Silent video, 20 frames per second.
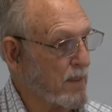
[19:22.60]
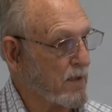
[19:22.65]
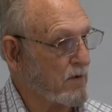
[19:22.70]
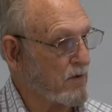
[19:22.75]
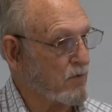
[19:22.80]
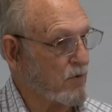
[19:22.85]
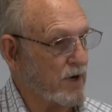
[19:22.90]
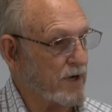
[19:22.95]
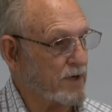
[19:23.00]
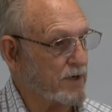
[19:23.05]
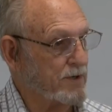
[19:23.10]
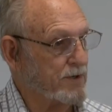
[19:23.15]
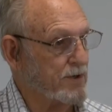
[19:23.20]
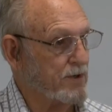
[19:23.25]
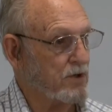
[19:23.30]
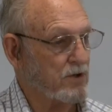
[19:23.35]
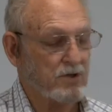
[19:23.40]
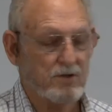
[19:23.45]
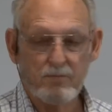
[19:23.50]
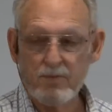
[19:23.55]
Why aren't
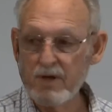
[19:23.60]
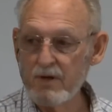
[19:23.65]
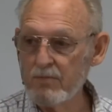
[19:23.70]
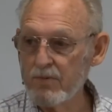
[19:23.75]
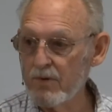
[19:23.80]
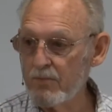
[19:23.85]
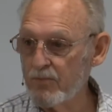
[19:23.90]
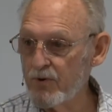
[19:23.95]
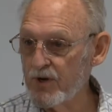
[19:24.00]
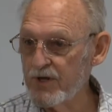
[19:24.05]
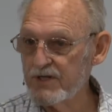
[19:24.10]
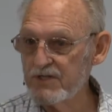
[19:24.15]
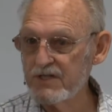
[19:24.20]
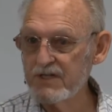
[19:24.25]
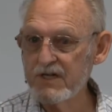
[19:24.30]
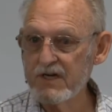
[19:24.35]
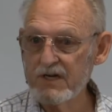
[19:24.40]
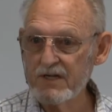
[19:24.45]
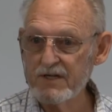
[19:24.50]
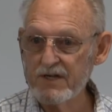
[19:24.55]
all the people praising
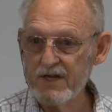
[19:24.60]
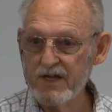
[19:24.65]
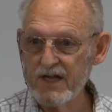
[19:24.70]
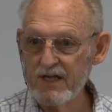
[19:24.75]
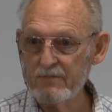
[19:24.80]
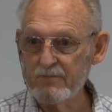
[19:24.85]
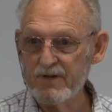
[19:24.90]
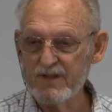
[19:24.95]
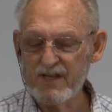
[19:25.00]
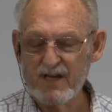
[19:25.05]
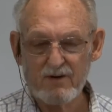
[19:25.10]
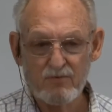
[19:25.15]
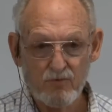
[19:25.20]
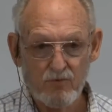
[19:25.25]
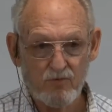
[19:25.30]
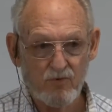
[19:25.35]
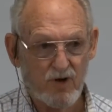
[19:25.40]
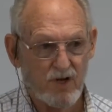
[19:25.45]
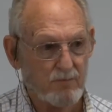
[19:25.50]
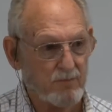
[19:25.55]
God today? But that would
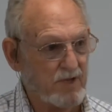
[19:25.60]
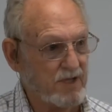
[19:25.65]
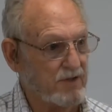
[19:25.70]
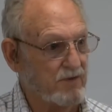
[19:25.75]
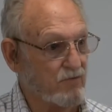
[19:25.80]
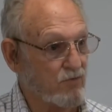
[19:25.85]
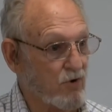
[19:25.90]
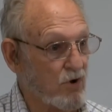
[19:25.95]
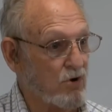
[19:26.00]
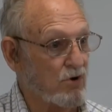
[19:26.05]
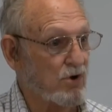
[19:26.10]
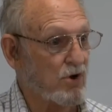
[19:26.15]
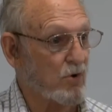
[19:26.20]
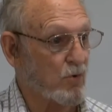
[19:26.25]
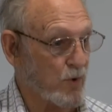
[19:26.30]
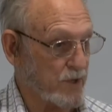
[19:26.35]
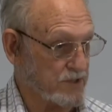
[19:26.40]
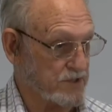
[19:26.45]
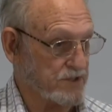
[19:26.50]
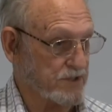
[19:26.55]
really be the wrong
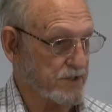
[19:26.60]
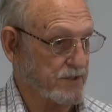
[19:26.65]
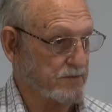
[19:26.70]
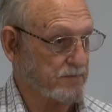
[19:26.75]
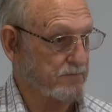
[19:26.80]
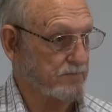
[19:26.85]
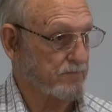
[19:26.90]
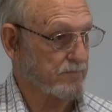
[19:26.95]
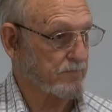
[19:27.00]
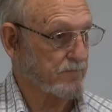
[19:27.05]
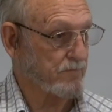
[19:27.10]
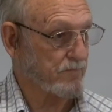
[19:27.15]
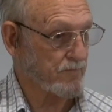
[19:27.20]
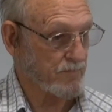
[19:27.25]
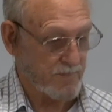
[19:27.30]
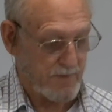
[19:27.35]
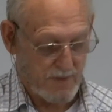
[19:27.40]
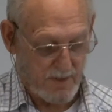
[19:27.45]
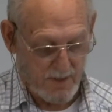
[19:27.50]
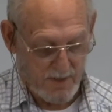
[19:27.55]
question.
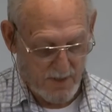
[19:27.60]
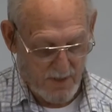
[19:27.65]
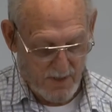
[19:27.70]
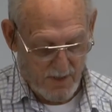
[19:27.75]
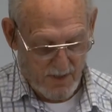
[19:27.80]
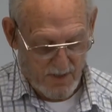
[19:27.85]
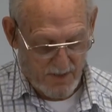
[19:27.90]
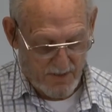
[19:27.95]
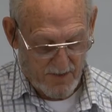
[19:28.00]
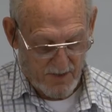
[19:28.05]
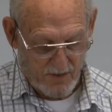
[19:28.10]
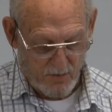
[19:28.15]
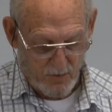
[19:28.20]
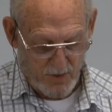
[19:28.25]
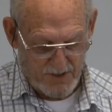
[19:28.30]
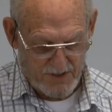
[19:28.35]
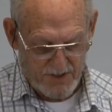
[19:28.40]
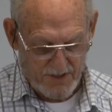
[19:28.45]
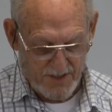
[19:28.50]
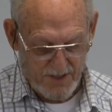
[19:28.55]
The
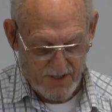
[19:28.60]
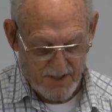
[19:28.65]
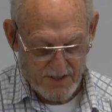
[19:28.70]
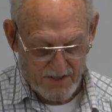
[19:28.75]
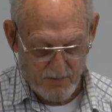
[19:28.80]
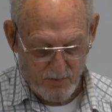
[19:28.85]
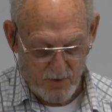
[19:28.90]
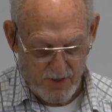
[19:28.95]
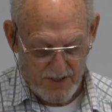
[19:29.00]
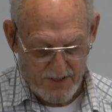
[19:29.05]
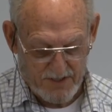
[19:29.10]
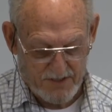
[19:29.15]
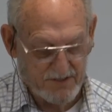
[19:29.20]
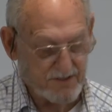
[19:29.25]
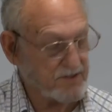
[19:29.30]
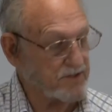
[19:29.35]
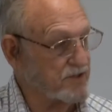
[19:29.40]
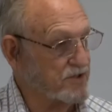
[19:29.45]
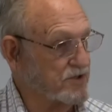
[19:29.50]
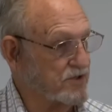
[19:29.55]
question is, why
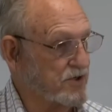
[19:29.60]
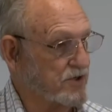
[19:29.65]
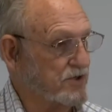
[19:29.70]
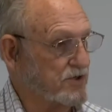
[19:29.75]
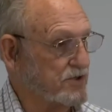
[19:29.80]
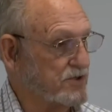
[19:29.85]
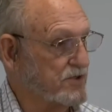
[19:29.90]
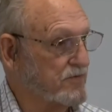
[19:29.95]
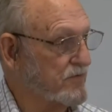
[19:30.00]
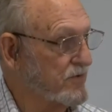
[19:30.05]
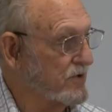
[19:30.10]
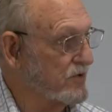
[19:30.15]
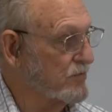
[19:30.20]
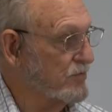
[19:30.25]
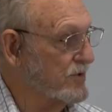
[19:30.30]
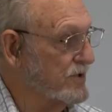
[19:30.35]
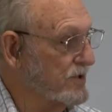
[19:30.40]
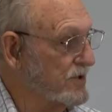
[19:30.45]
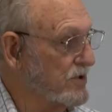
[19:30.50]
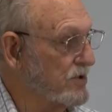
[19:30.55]
isn't the church filled
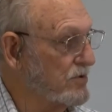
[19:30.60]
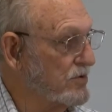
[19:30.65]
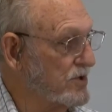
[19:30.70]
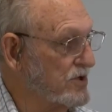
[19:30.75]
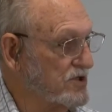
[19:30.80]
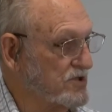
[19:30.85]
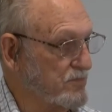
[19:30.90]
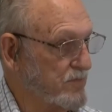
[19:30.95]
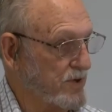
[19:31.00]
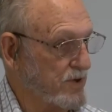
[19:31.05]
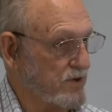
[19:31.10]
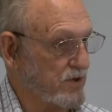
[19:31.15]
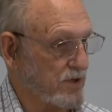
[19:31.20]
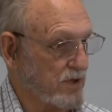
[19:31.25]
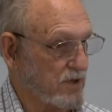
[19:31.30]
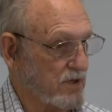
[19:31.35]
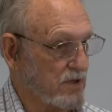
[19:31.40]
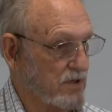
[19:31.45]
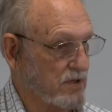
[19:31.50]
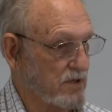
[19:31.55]
with the Holy Spirit
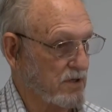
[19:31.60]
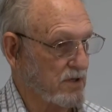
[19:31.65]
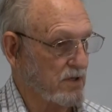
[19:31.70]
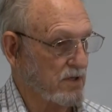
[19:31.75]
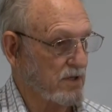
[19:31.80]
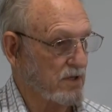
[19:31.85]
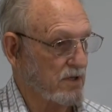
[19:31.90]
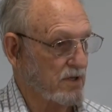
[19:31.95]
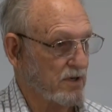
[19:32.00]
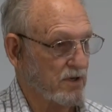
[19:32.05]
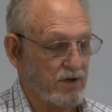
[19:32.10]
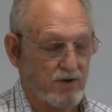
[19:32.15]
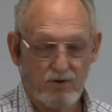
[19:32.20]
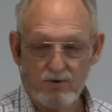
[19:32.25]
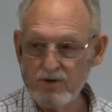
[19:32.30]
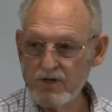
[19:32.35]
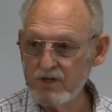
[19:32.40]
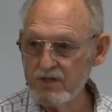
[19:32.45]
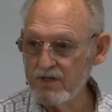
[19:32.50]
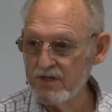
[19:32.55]

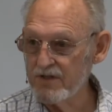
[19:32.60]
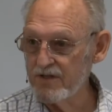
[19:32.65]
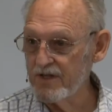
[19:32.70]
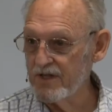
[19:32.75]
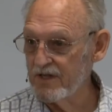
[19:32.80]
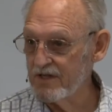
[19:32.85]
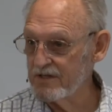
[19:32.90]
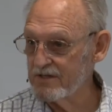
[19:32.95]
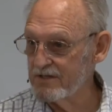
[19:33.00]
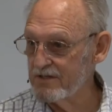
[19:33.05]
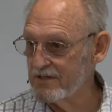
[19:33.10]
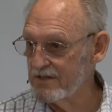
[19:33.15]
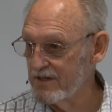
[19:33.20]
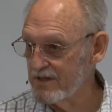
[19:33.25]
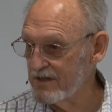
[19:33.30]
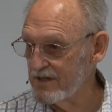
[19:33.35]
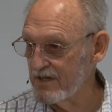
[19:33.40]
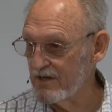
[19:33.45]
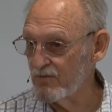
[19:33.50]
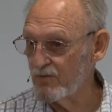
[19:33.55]
doing the things
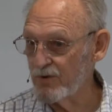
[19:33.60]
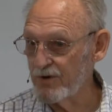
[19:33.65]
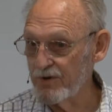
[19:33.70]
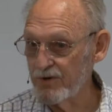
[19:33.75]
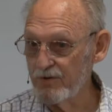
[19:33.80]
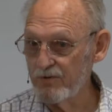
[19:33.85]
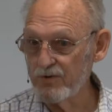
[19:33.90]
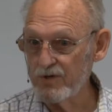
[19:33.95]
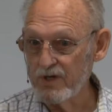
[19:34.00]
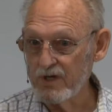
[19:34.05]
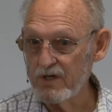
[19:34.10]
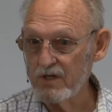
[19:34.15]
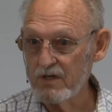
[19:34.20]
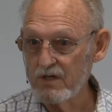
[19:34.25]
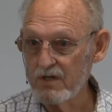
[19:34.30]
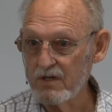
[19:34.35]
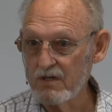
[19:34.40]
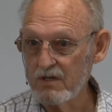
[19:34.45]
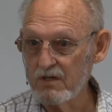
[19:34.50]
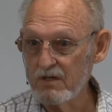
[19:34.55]
that they were doing
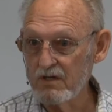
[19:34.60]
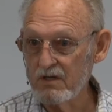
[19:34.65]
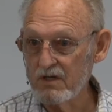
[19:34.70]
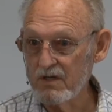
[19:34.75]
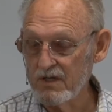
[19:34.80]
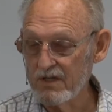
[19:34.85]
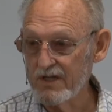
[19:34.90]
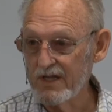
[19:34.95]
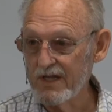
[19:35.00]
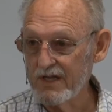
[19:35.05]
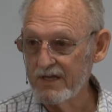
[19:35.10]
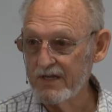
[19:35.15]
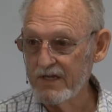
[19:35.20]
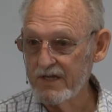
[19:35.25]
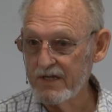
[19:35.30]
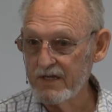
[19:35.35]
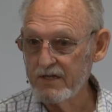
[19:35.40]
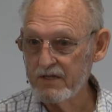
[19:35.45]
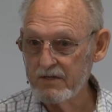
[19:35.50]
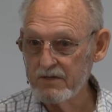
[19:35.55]
in that
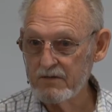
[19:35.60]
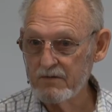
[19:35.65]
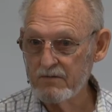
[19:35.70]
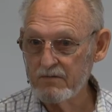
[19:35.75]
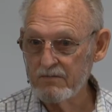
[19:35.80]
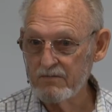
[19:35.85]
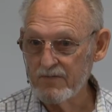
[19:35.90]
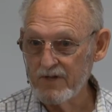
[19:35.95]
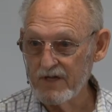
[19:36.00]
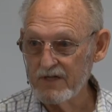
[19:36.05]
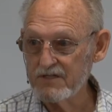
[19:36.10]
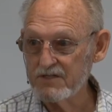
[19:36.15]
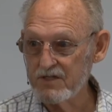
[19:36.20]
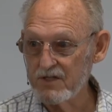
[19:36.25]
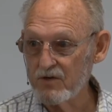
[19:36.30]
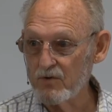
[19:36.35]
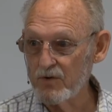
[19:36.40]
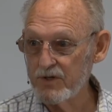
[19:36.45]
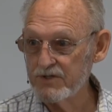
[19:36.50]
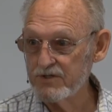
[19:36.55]
day? That's the
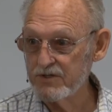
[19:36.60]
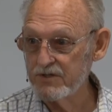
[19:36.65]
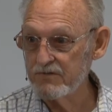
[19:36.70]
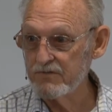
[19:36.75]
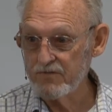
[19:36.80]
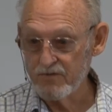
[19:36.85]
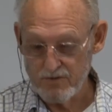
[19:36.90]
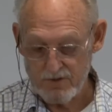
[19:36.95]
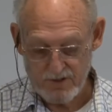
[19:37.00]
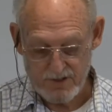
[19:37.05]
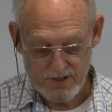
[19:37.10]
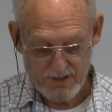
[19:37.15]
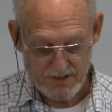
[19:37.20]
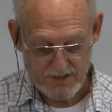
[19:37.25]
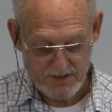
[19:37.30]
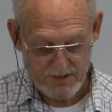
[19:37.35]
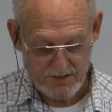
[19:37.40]
question for us.